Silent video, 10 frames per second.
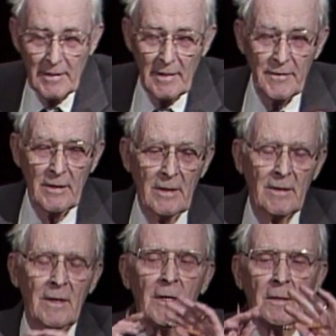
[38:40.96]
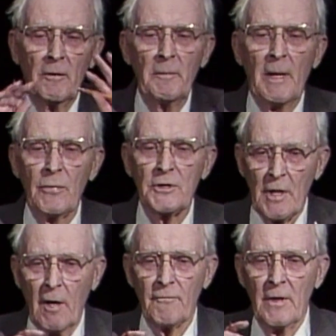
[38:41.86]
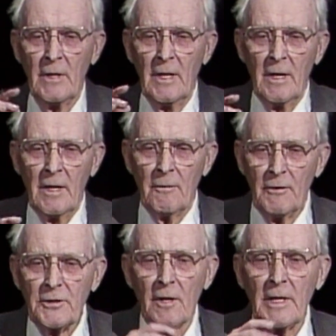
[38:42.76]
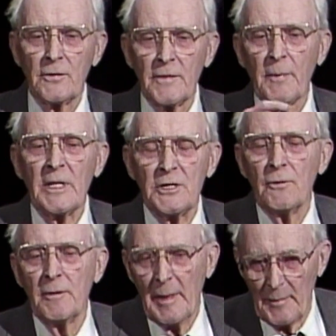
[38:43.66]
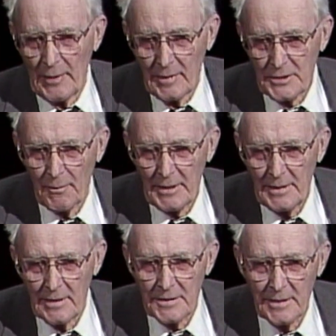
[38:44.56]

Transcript: the remembrance of returning to the place you remember is what it is.